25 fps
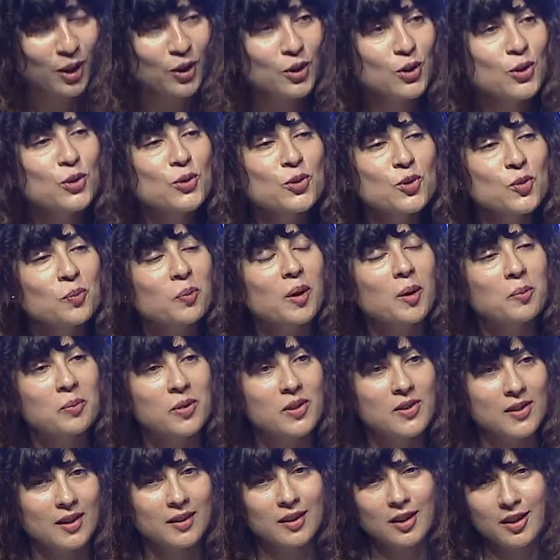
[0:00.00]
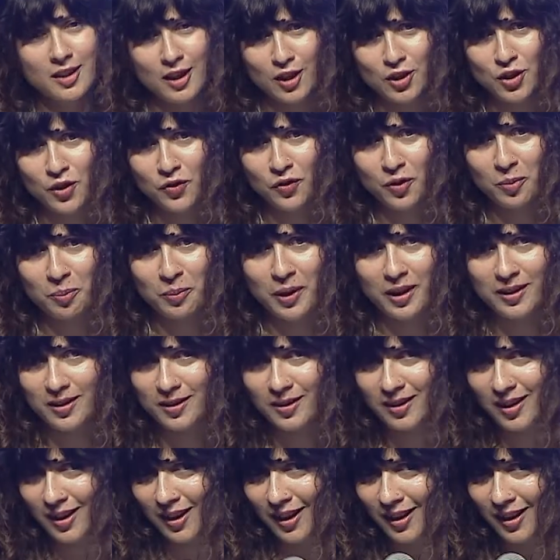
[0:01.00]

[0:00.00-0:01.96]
newspapers at the touch of a button.